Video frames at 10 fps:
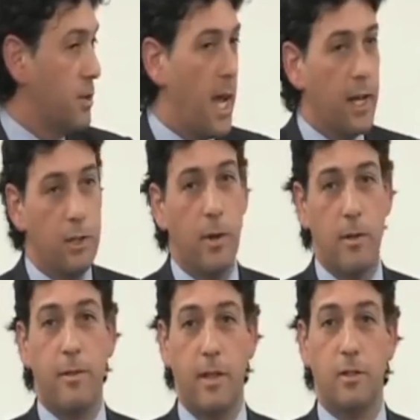So yeah, I do
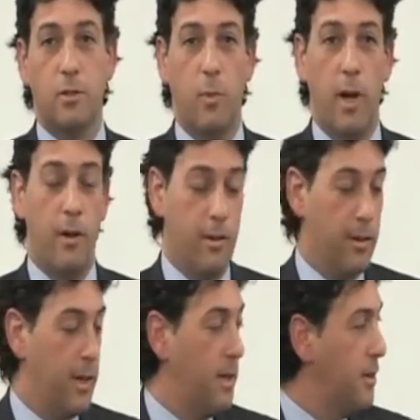other things as well.
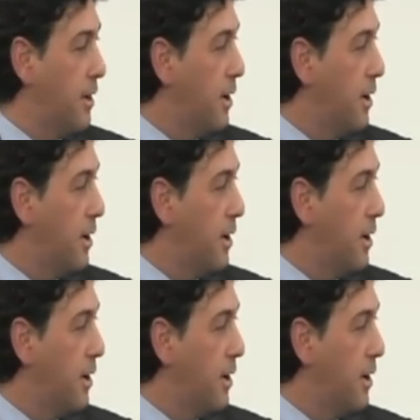And, uh,